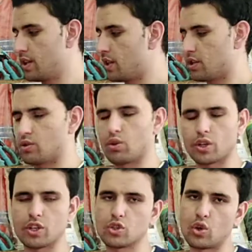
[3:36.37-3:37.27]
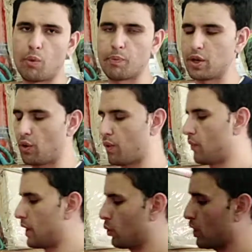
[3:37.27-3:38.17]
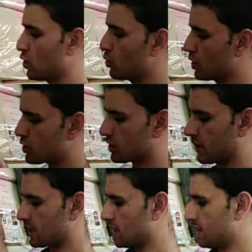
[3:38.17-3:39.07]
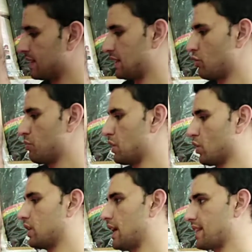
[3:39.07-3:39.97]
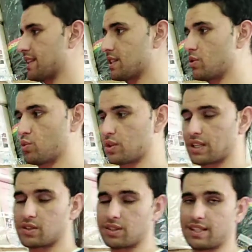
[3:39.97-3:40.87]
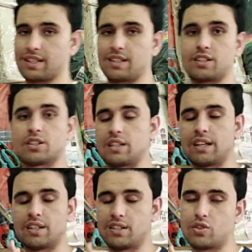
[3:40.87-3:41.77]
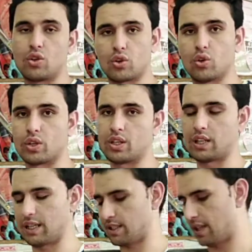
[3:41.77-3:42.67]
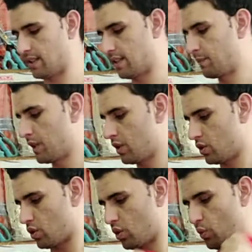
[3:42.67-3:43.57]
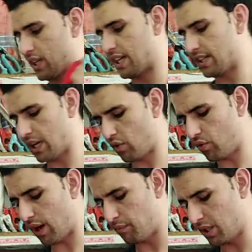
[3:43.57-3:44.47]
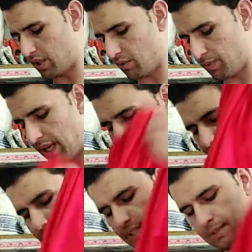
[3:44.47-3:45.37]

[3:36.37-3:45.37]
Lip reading: is looking so beautiful. But when you not straight, they will be look like this. That is not looking nice guys. So we cut now 5 meter black guys,